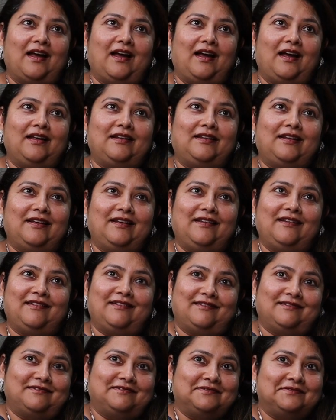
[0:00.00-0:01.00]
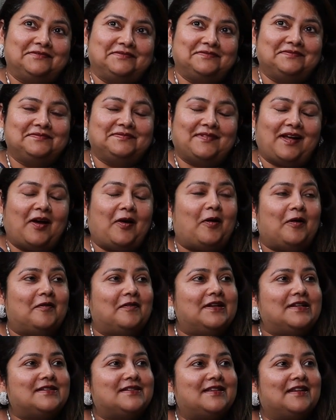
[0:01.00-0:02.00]
I think I
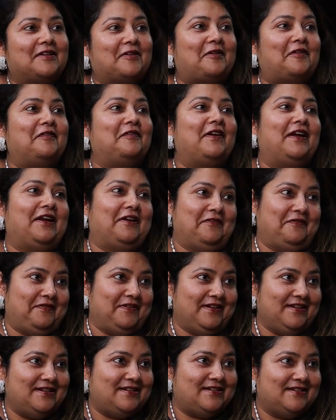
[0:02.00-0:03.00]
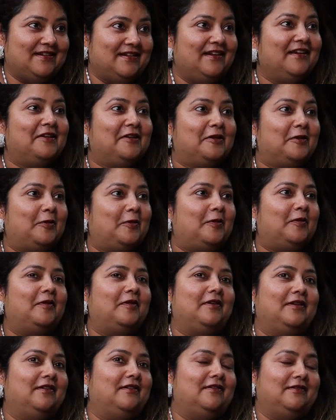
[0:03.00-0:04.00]
always think of elephant, though
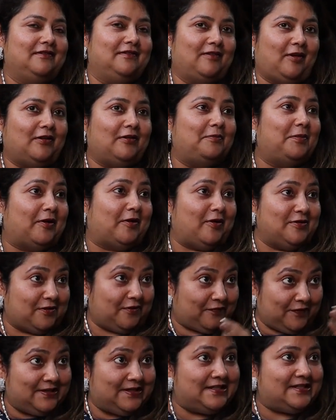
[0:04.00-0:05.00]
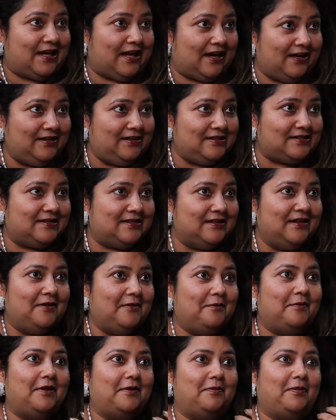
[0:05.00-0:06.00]
not because of its size,
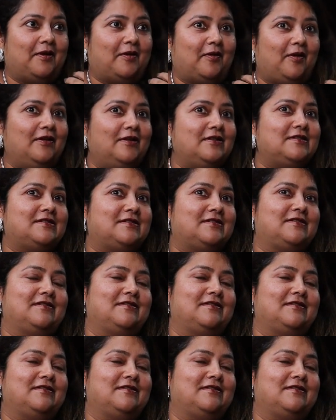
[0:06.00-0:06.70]
but because